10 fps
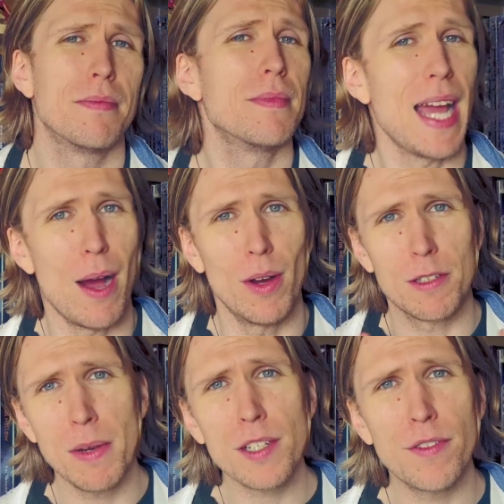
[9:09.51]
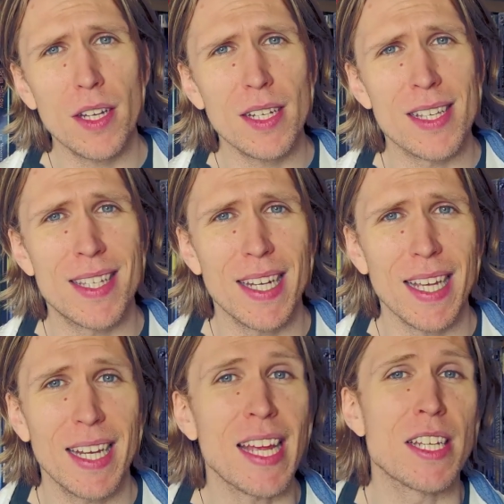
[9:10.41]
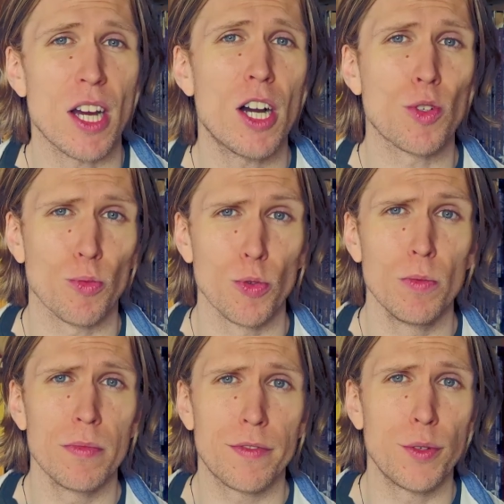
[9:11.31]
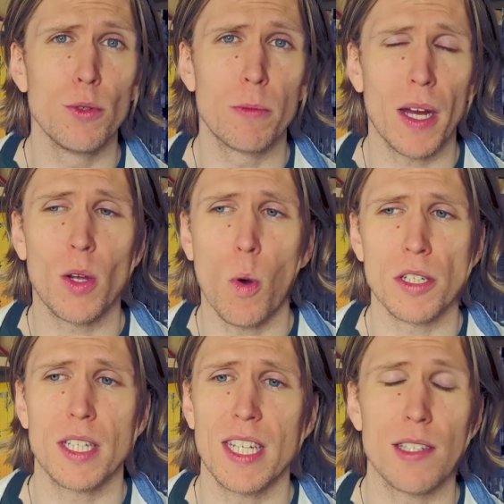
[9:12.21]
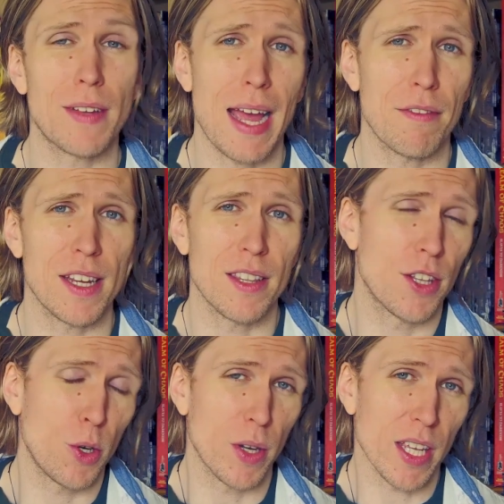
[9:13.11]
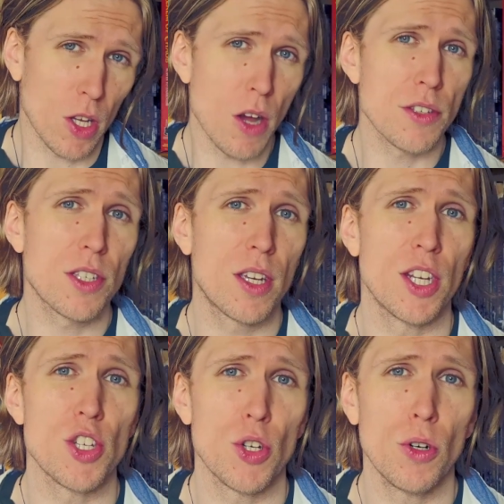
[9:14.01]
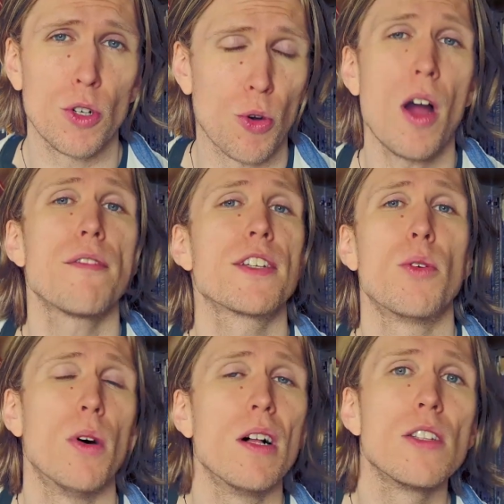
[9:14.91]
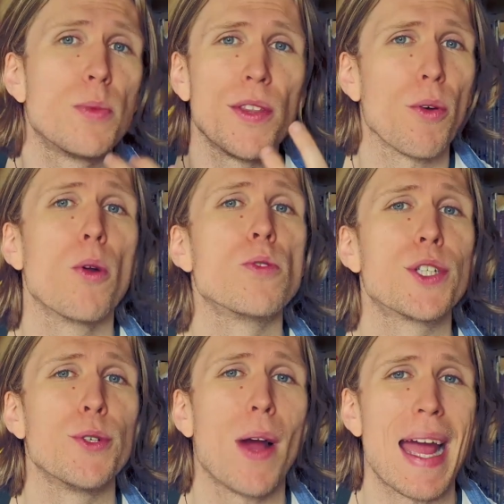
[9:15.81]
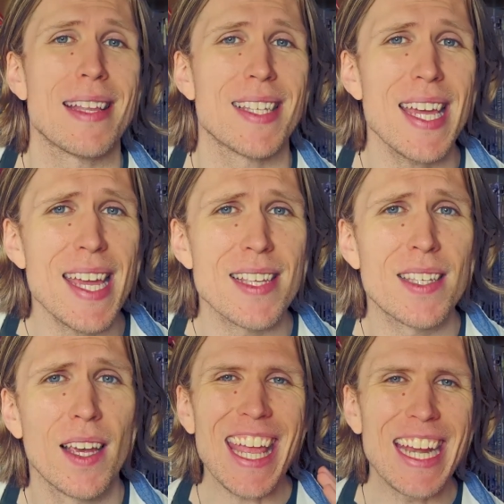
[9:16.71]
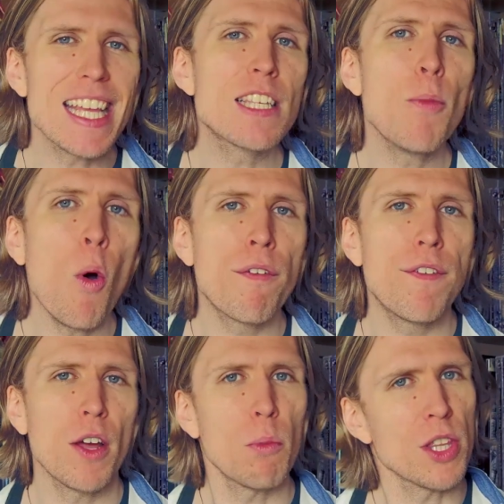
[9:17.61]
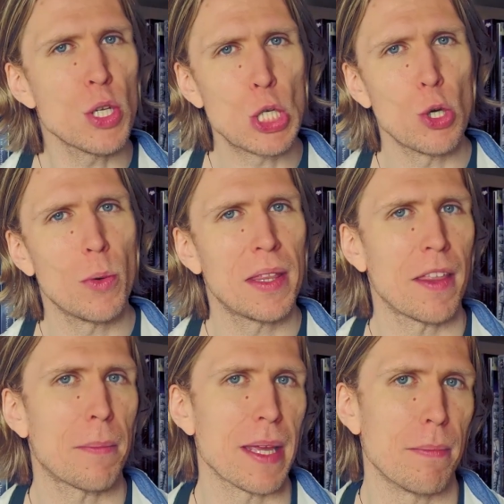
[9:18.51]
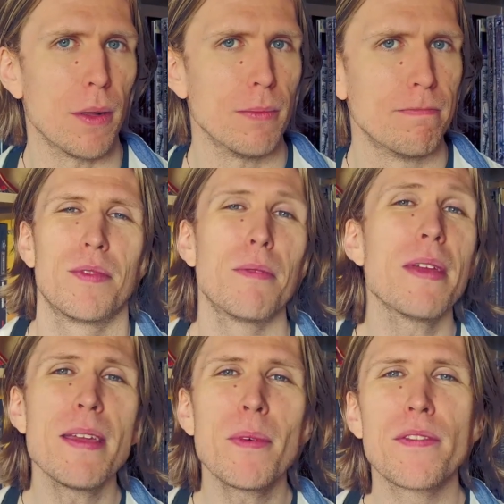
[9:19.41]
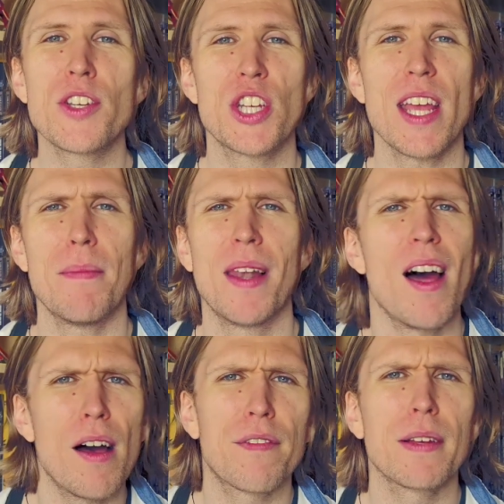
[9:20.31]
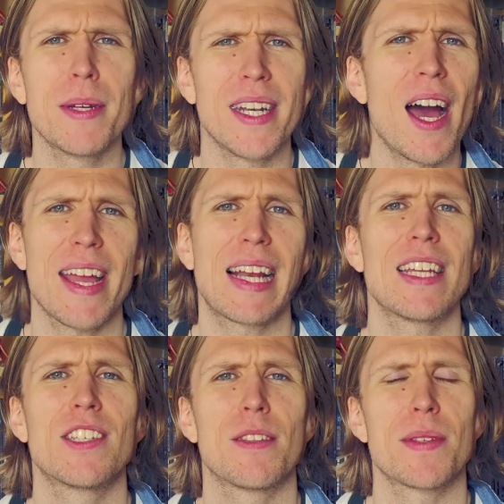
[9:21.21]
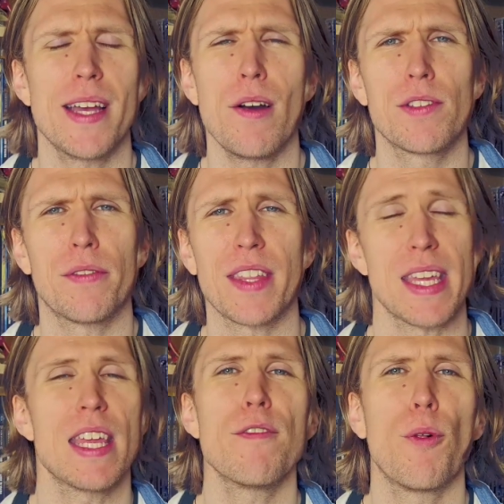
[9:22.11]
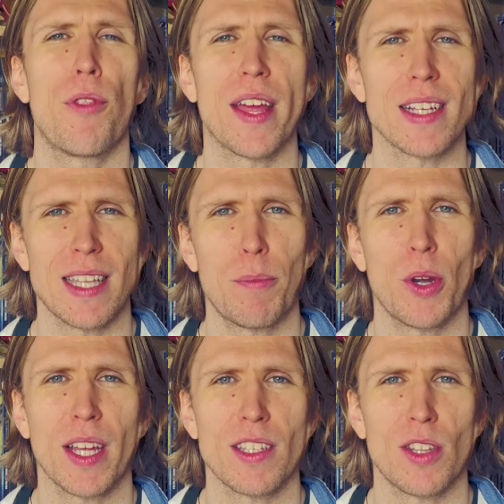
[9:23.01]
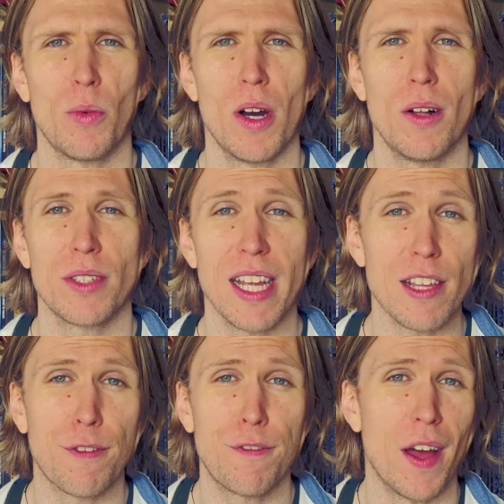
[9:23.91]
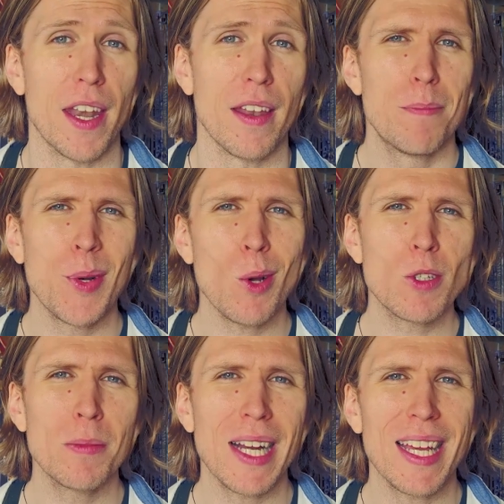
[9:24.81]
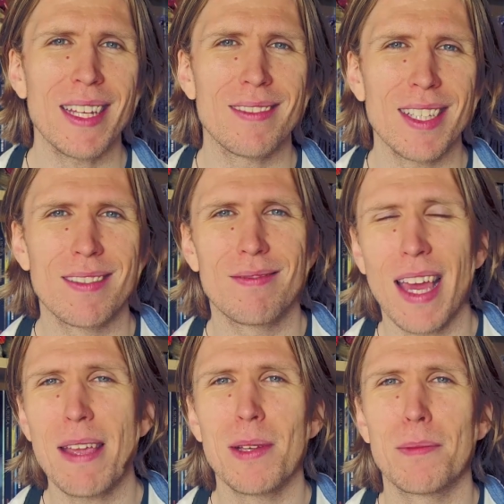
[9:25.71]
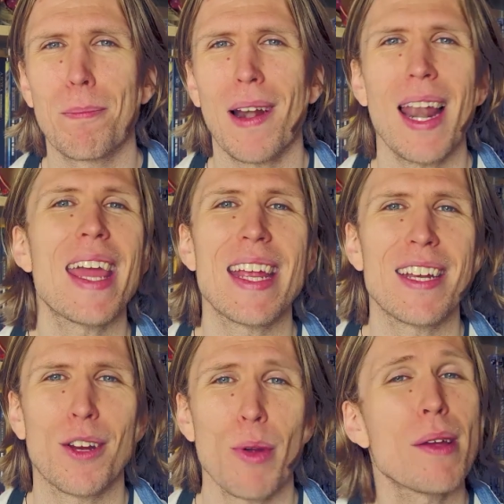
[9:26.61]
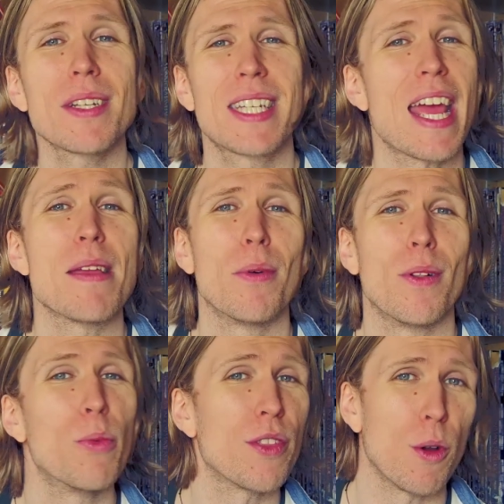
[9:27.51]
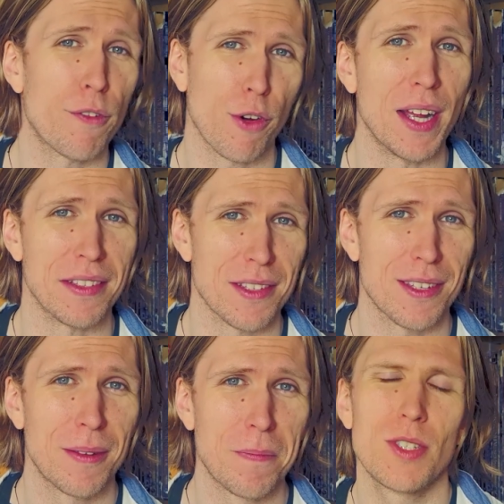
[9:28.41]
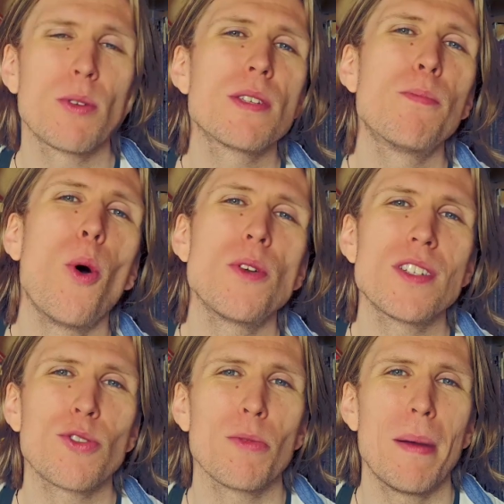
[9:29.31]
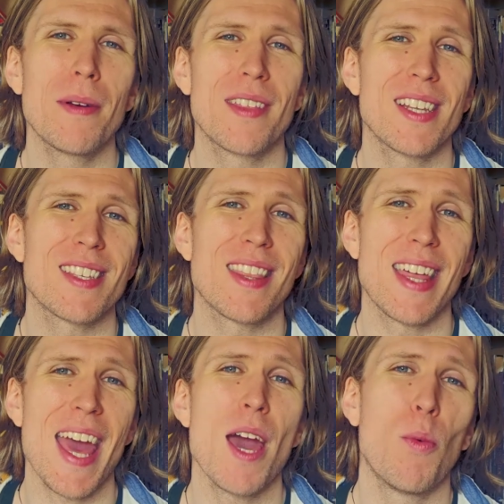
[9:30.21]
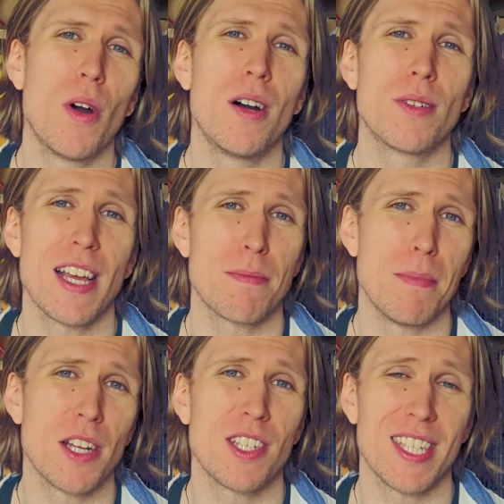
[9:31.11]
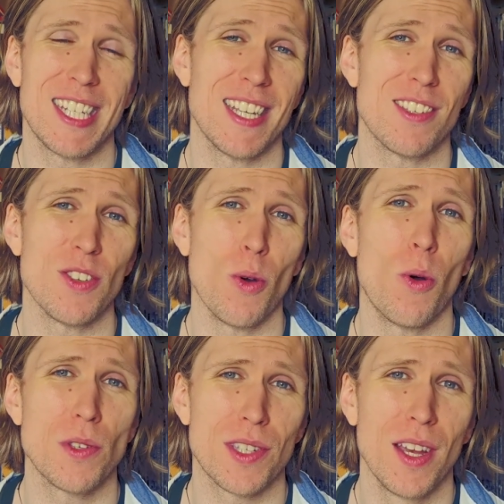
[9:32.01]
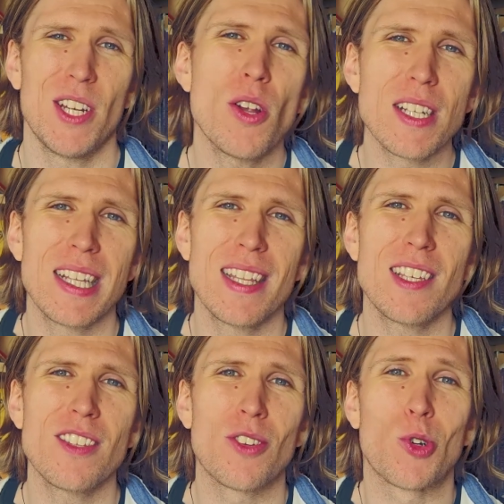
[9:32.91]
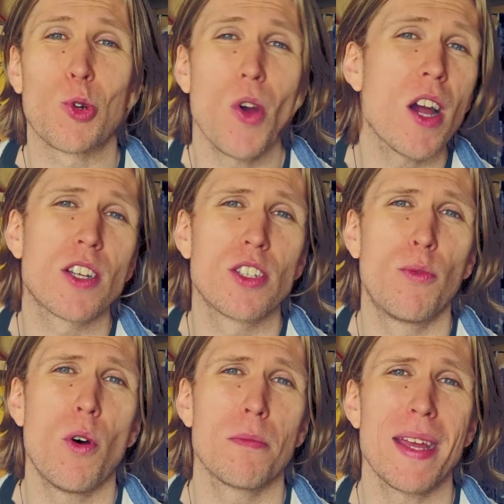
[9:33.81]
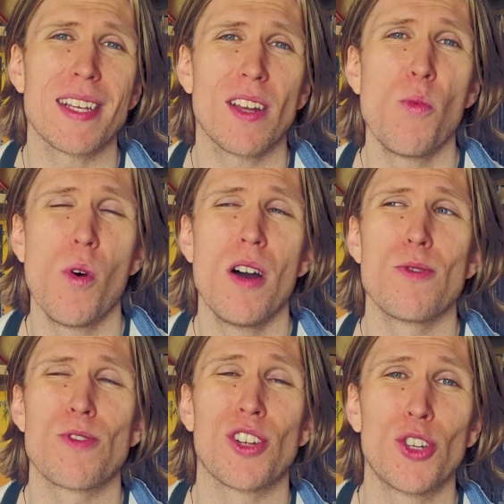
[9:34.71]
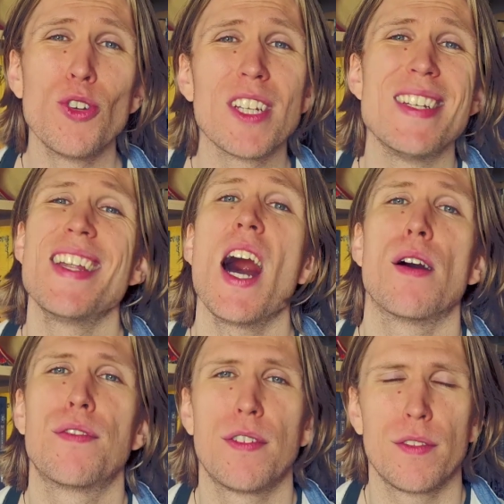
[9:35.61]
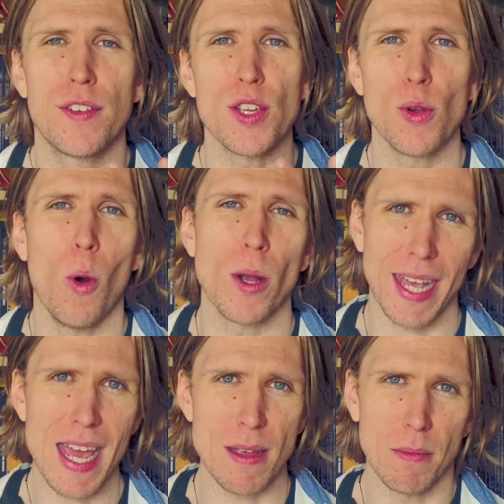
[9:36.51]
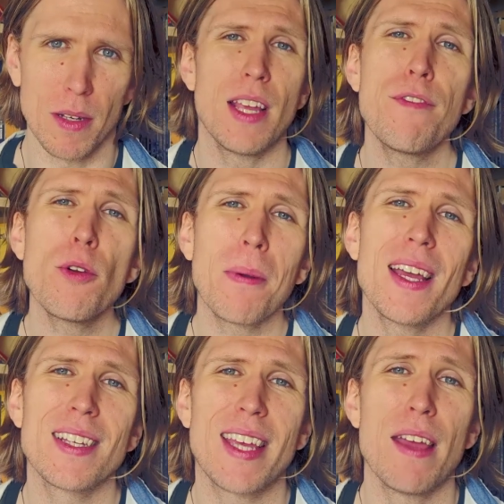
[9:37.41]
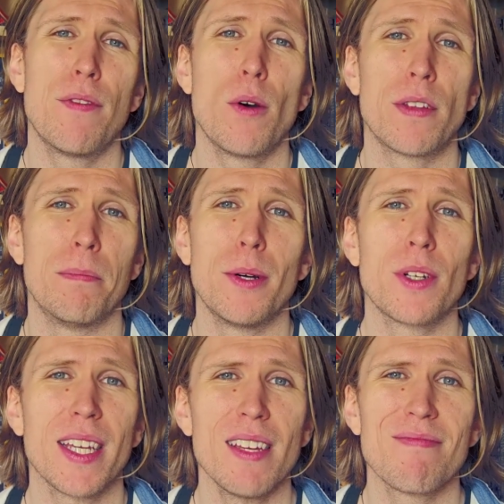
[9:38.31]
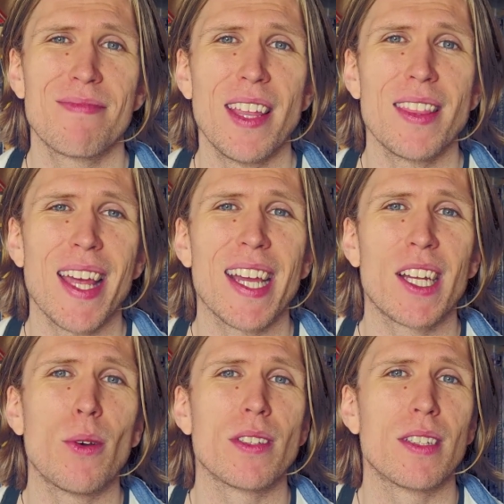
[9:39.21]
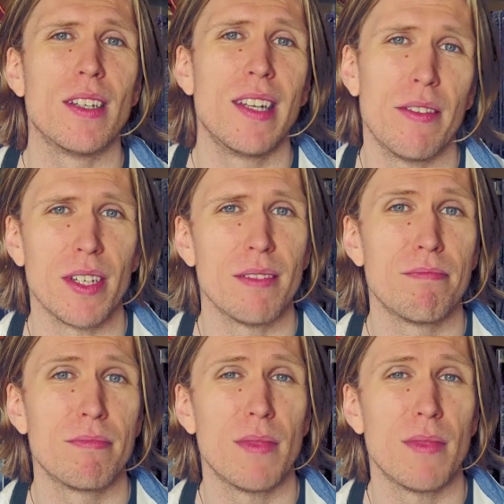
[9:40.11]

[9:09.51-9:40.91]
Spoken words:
Now, as much fun as sitting in a dark room fueled by quantities of caffeine that only gods can endure, crafting a world with your own two hands is, it is more fun when you do it with other people. The meme of the GM laughing maniacally to themselves over the evil things they're putting into the world is fun, but ultimately this game is played around a table with your friends. So it's important to remember that it's their world as much as it is yours. And honestly, this is the crux of what makes a world good enough for your game. If your players get involved in building it, then they're going to love it.